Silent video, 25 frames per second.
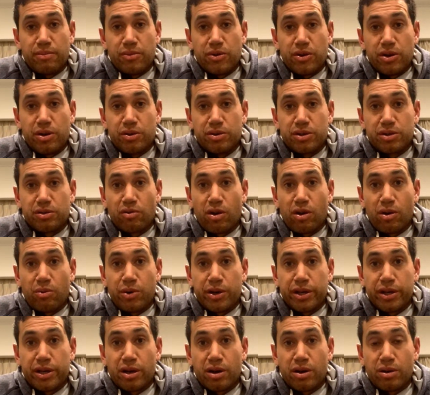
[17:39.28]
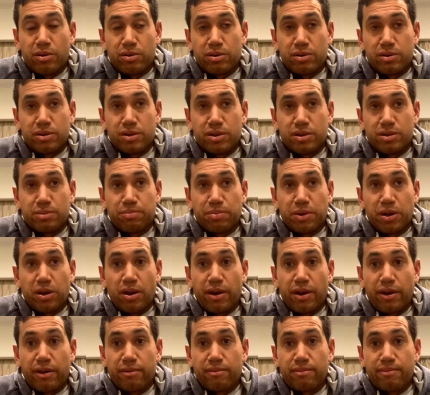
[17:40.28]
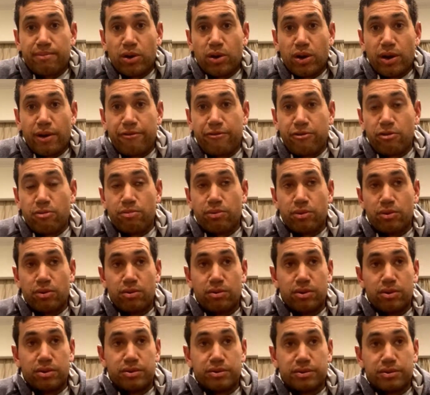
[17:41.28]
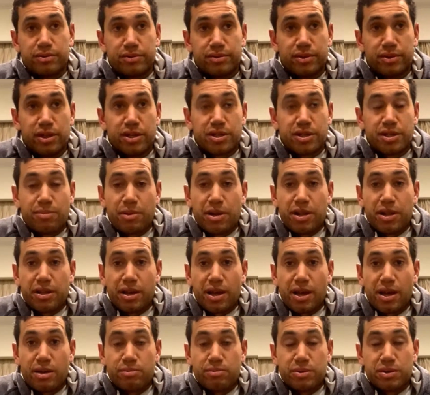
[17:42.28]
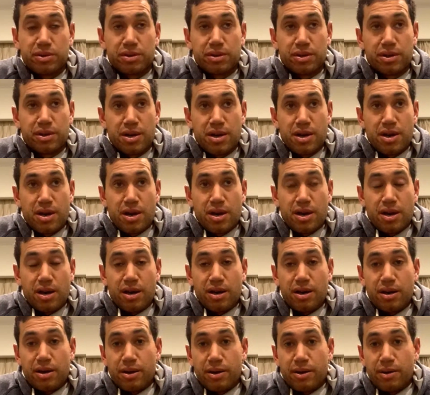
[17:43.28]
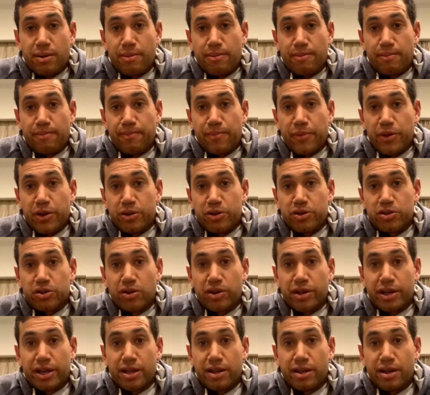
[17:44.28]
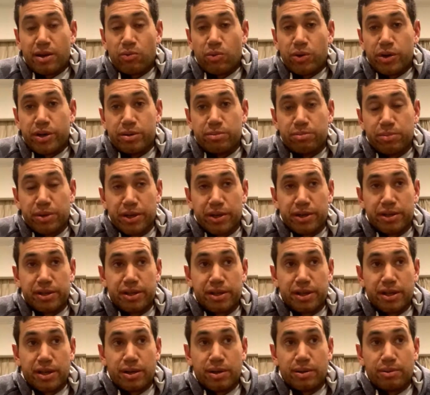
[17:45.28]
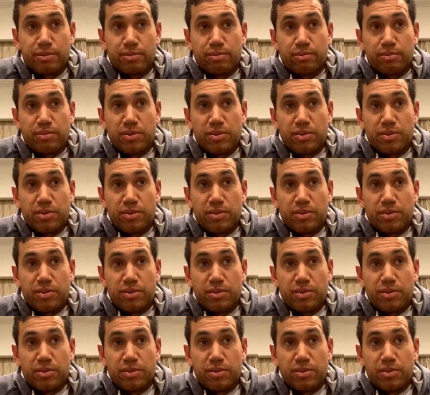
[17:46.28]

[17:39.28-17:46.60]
is the right way to go. It's a bit like football and some other games. Trying to get that winner, but I